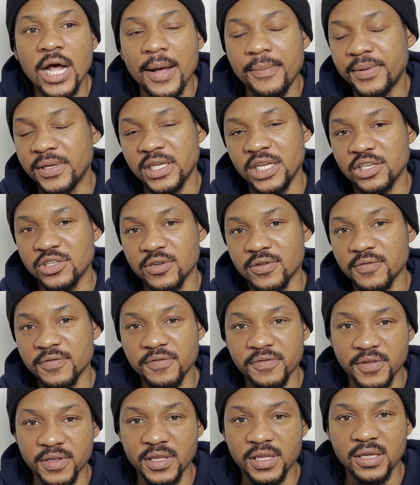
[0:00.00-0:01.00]
application
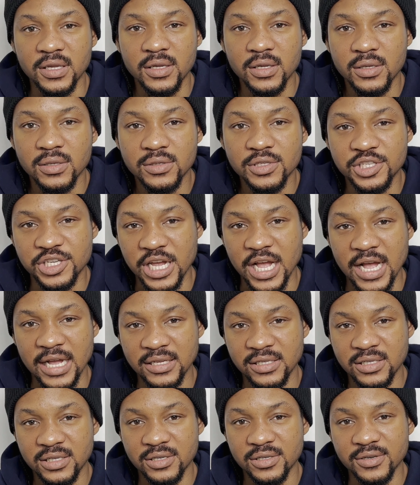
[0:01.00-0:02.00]
fee
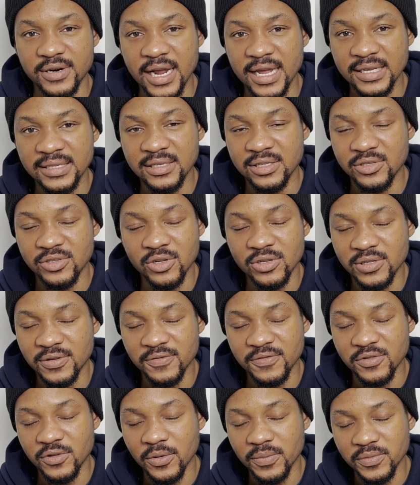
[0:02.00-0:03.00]
charge, right? It's not
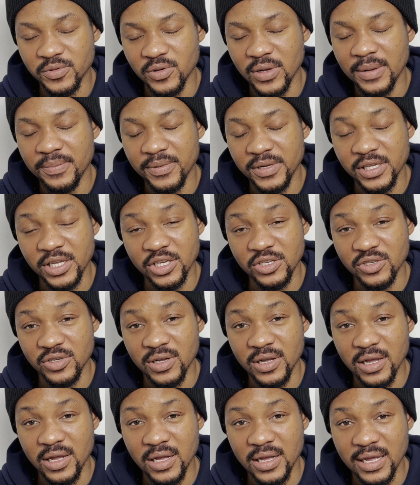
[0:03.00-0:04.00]
even up to
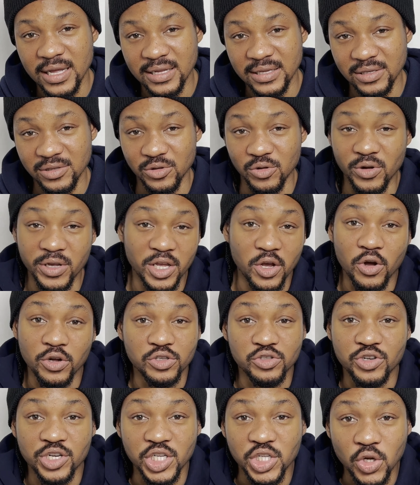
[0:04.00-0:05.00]
application,
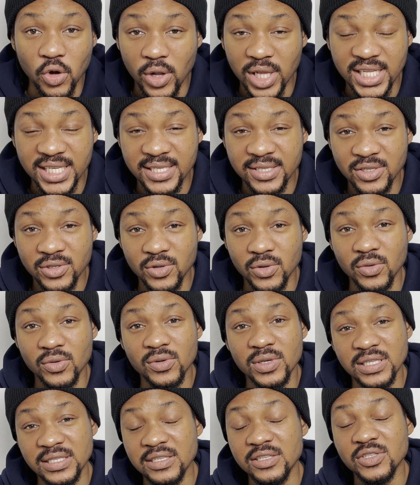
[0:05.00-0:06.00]
$100.
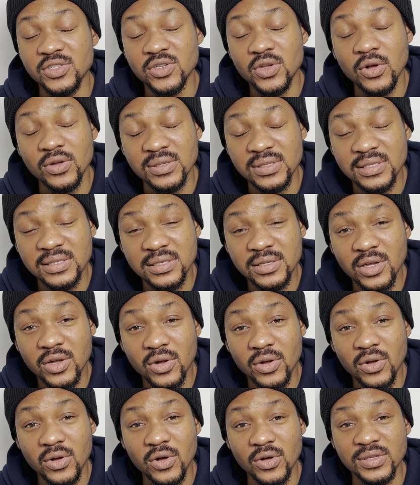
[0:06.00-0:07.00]
So it is
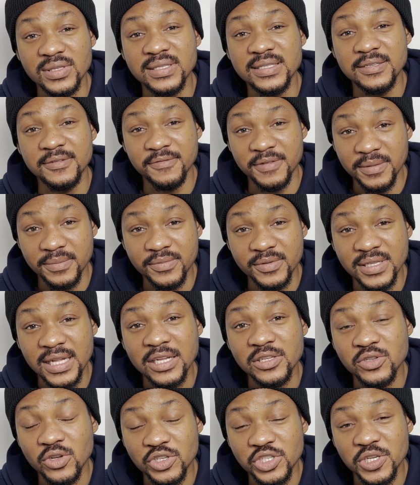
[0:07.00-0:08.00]
conceivable
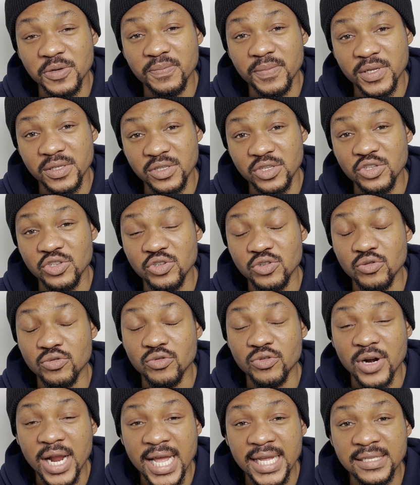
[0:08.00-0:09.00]
that such a person
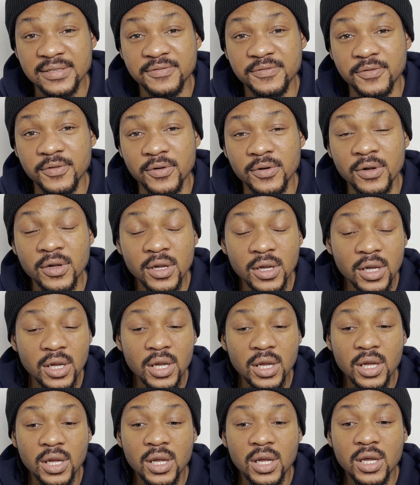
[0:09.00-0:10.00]
should write
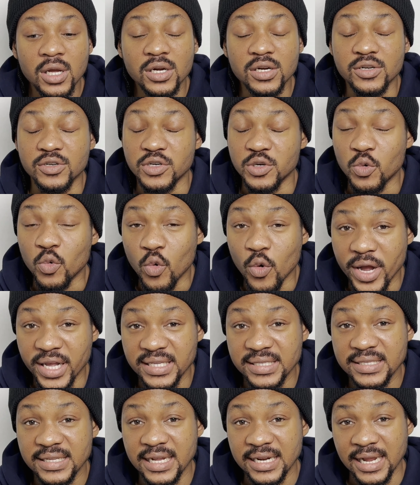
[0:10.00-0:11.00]

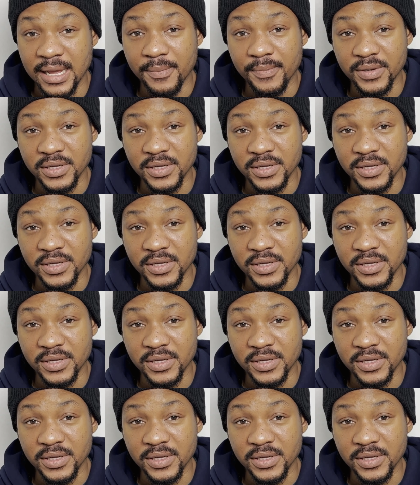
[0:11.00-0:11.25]
request an